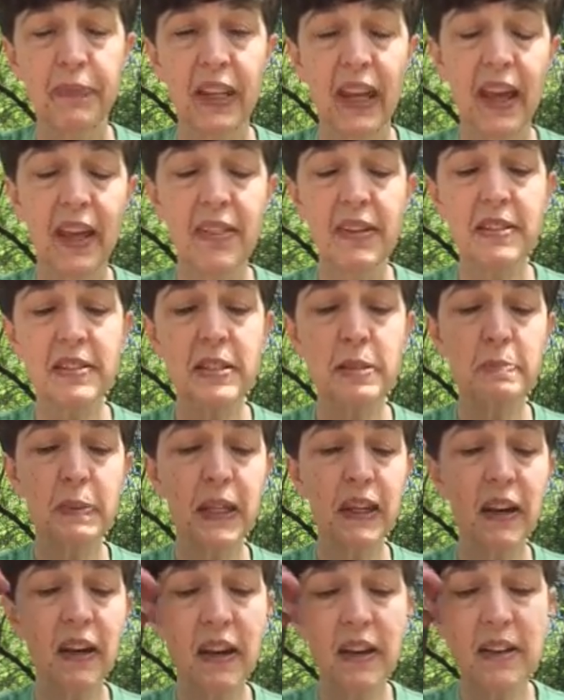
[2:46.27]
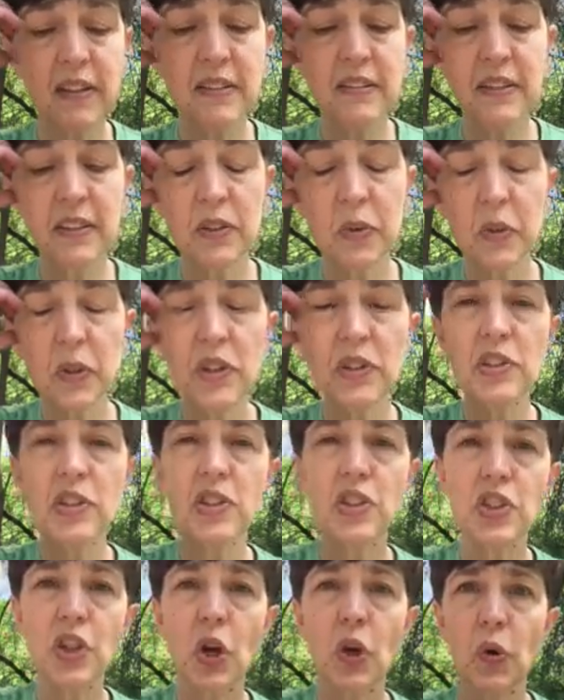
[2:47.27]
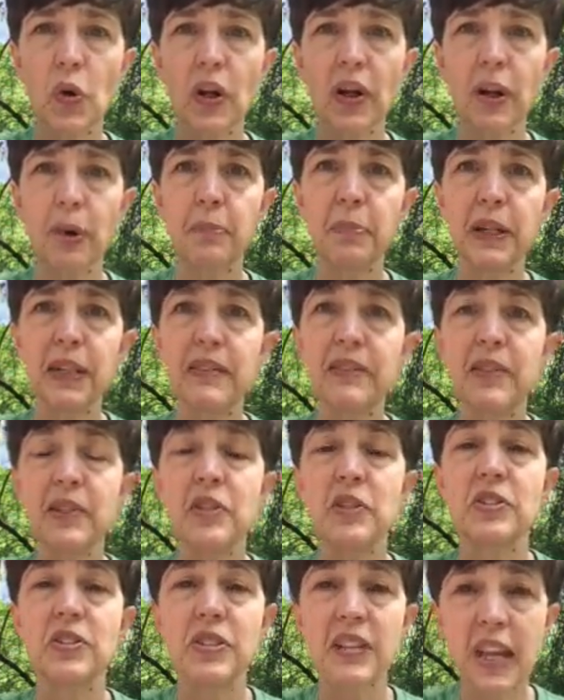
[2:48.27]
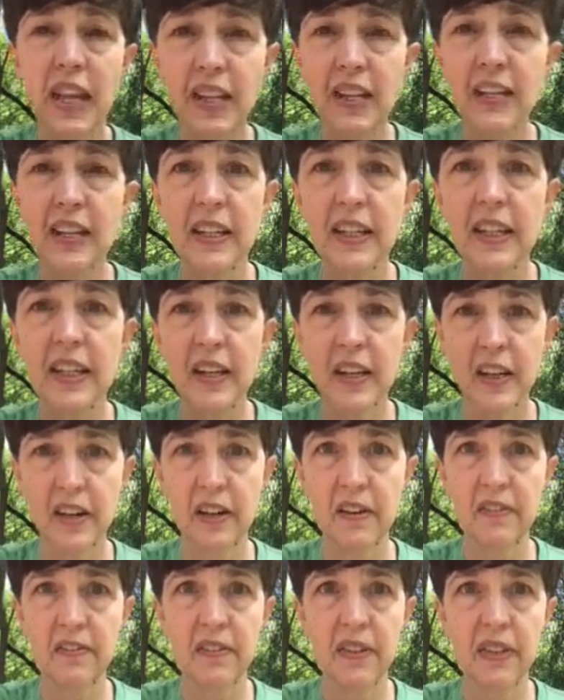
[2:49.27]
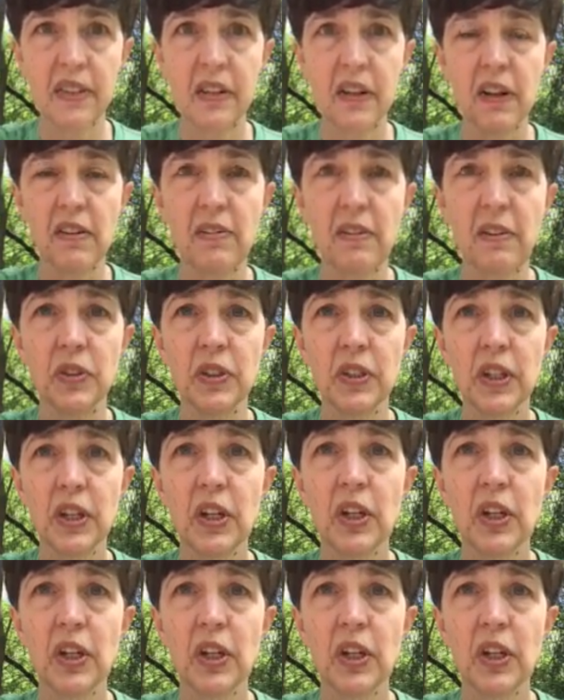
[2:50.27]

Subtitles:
And this is because in order to show a complex understanding of the novel,